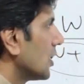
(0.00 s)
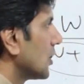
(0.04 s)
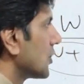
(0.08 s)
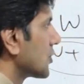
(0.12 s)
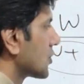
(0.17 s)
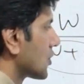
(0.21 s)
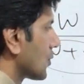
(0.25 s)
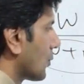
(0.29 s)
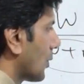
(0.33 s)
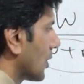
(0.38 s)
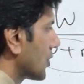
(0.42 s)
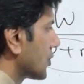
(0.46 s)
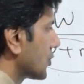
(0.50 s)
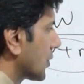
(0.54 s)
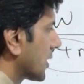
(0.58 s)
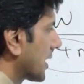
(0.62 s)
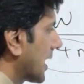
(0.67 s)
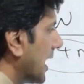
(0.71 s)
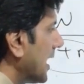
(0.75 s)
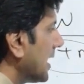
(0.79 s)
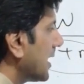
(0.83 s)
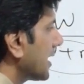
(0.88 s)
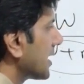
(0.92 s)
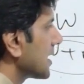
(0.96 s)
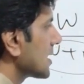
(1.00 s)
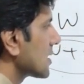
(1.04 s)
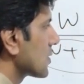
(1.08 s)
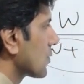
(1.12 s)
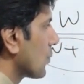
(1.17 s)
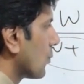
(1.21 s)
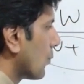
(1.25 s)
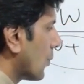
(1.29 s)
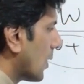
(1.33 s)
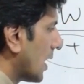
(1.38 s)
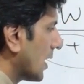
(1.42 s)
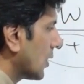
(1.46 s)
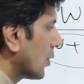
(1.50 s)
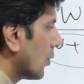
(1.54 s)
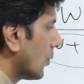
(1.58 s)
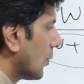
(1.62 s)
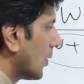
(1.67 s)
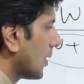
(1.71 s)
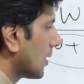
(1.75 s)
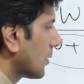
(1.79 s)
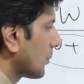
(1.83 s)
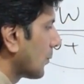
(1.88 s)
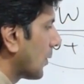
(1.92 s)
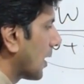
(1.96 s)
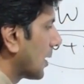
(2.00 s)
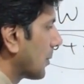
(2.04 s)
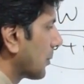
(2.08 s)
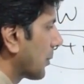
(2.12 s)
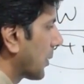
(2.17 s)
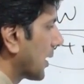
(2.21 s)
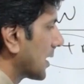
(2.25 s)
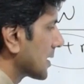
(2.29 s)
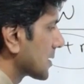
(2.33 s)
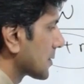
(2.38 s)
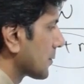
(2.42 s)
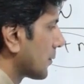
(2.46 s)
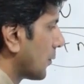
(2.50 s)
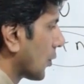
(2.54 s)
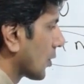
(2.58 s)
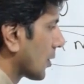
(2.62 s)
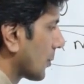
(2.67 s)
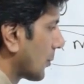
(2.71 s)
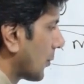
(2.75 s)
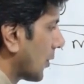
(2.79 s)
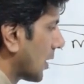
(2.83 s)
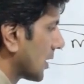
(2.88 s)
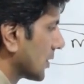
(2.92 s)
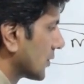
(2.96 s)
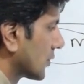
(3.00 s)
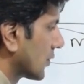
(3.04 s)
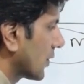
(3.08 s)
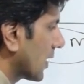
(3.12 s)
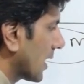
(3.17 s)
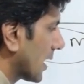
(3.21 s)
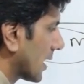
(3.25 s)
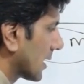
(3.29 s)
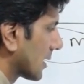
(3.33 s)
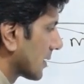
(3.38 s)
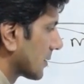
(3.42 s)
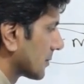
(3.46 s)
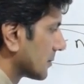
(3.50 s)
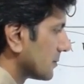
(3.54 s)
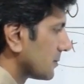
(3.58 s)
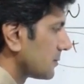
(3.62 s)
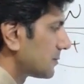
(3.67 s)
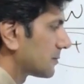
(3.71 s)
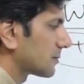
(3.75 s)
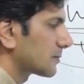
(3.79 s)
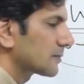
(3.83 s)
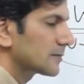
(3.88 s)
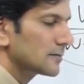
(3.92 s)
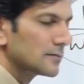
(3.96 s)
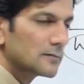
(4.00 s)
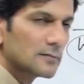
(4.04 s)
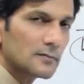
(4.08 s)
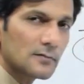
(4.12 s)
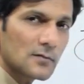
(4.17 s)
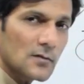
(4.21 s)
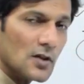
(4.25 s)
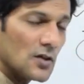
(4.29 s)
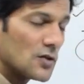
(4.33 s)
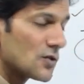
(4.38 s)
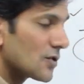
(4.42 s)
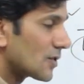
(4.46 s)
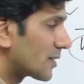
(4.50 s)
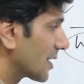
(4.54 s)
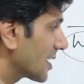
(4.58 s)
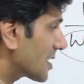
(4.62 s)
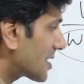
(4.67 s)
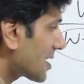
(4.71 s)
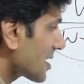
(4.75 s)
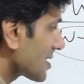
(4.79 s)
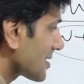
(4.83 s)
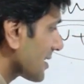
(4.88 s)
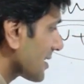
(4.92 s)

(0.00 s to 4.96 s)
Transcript: So what you get is 1 over 1 plus 4 upon 3. So this is